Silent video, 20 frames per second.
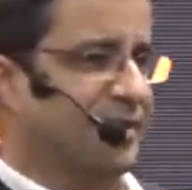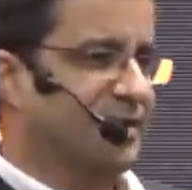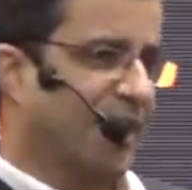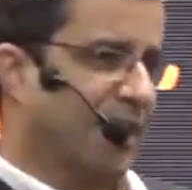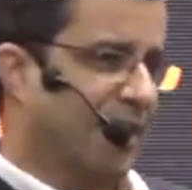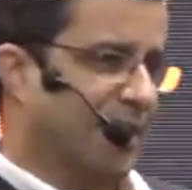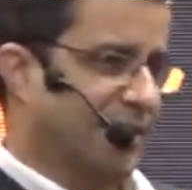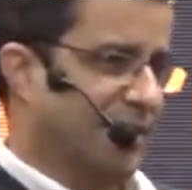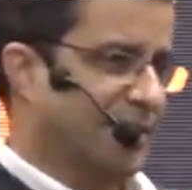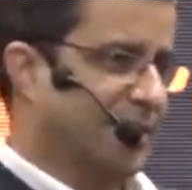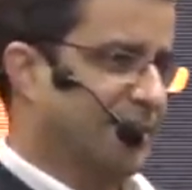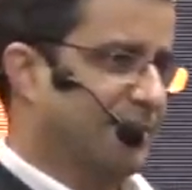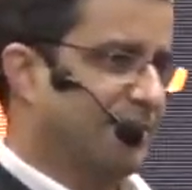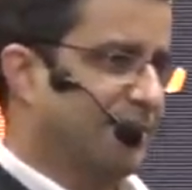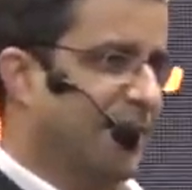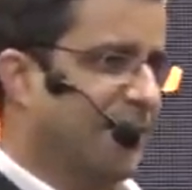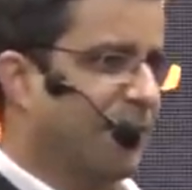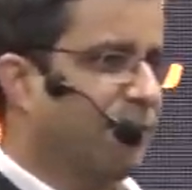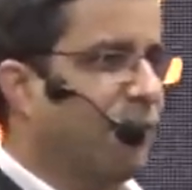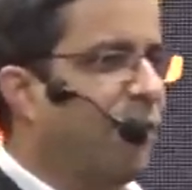us sellers
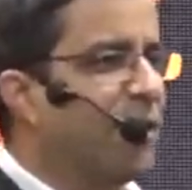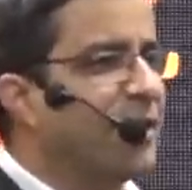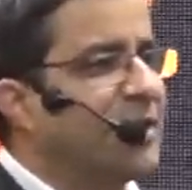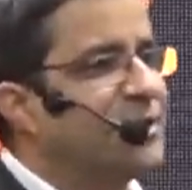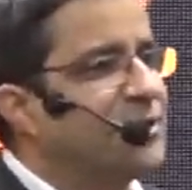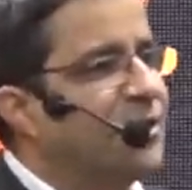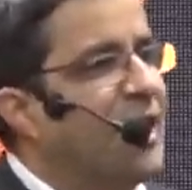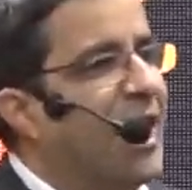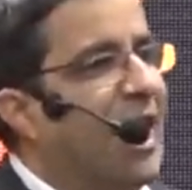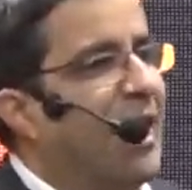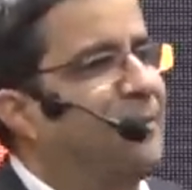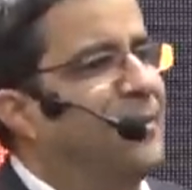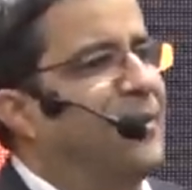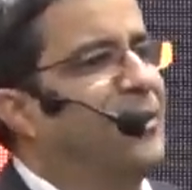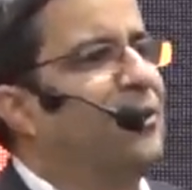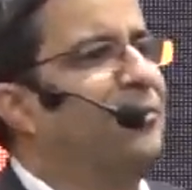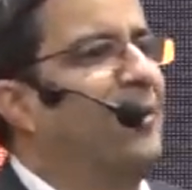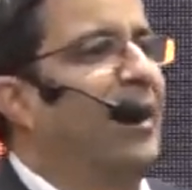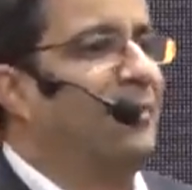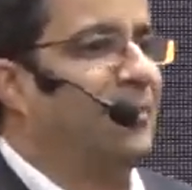that what actually happening
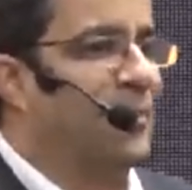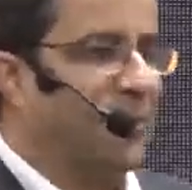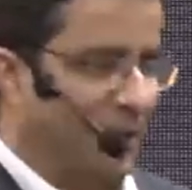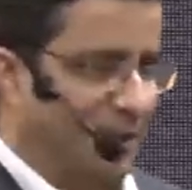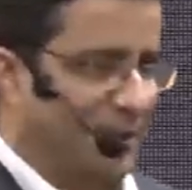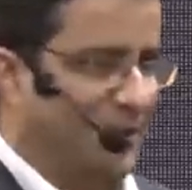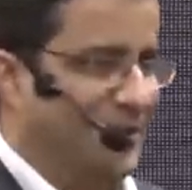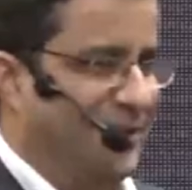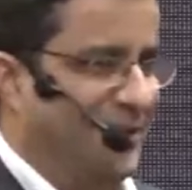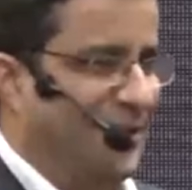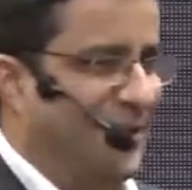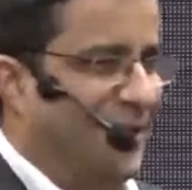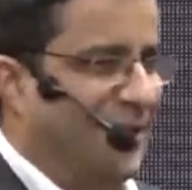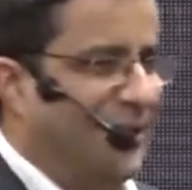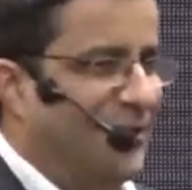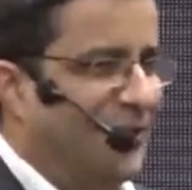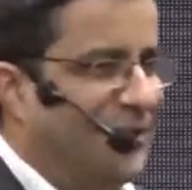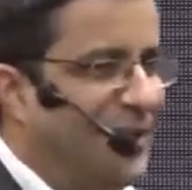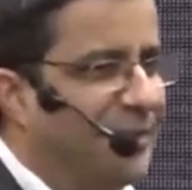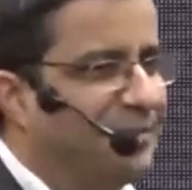to my product,
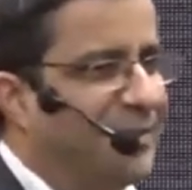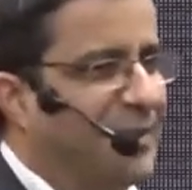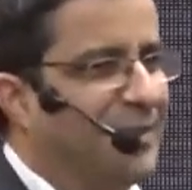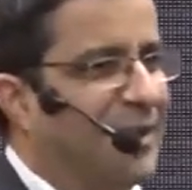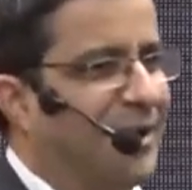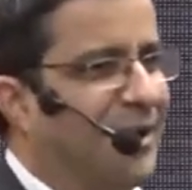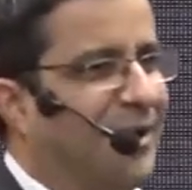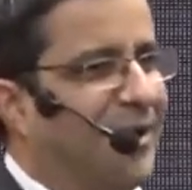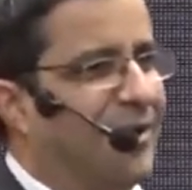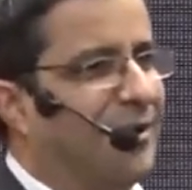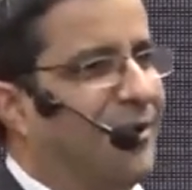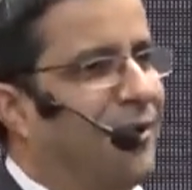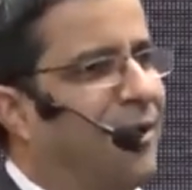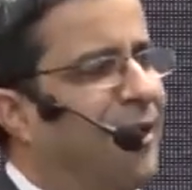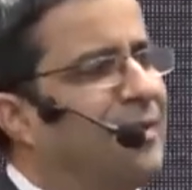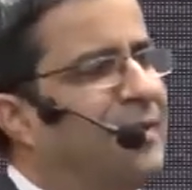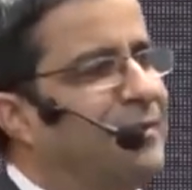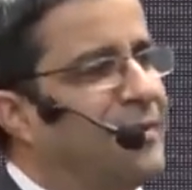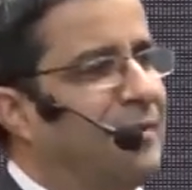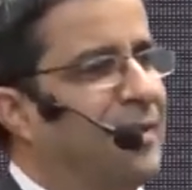where people are,
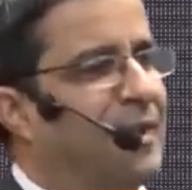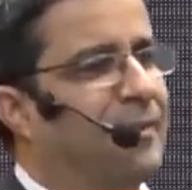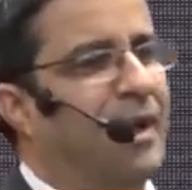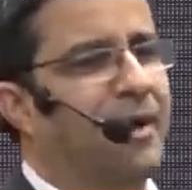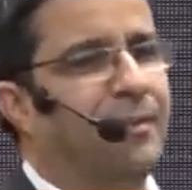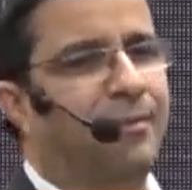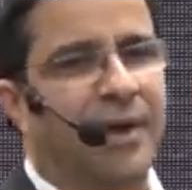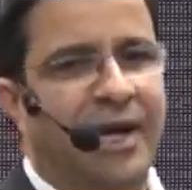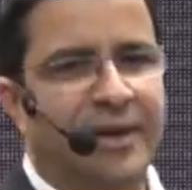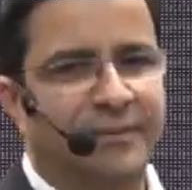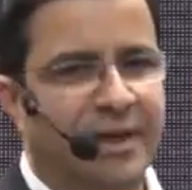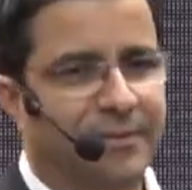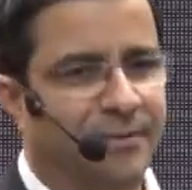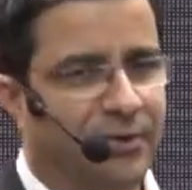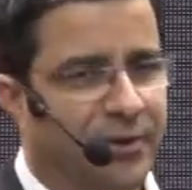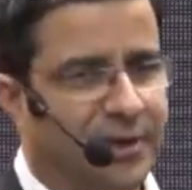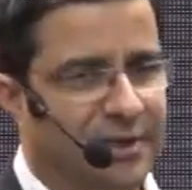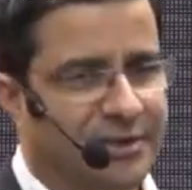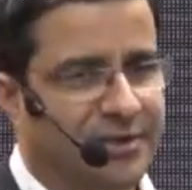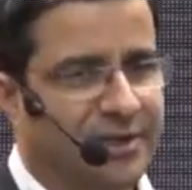how many people are buying my
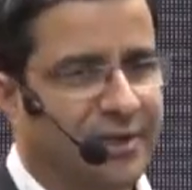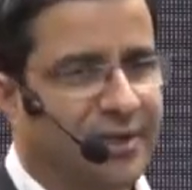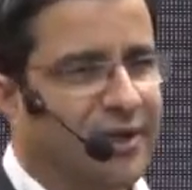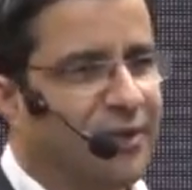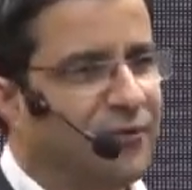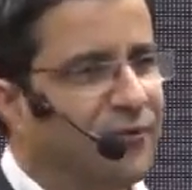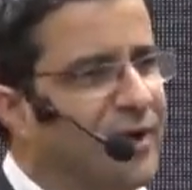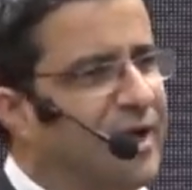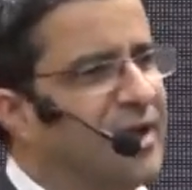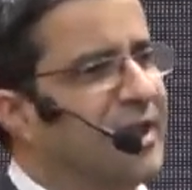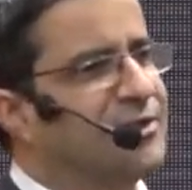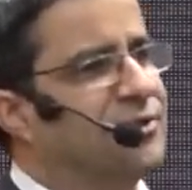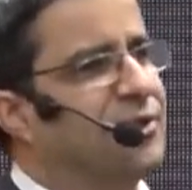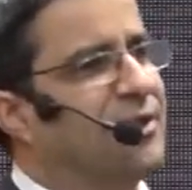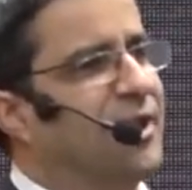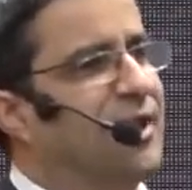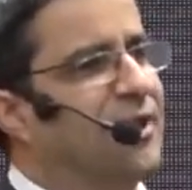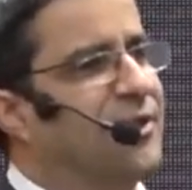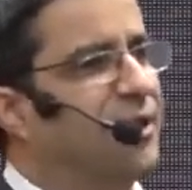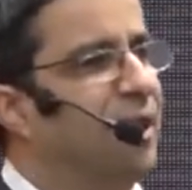products, where actually
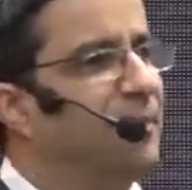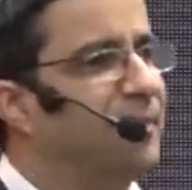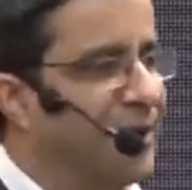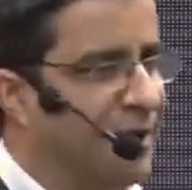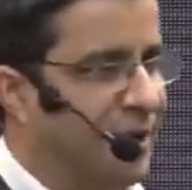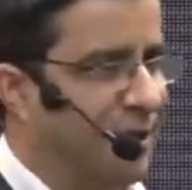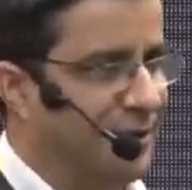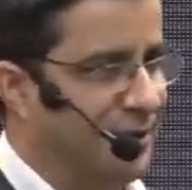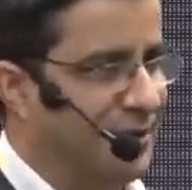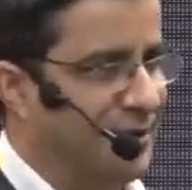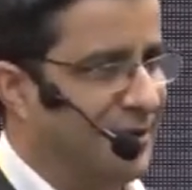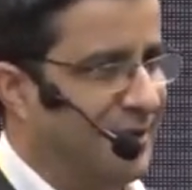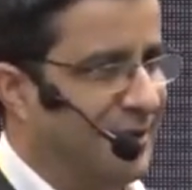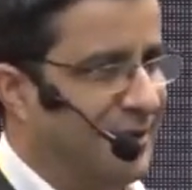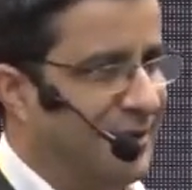they are dropping out.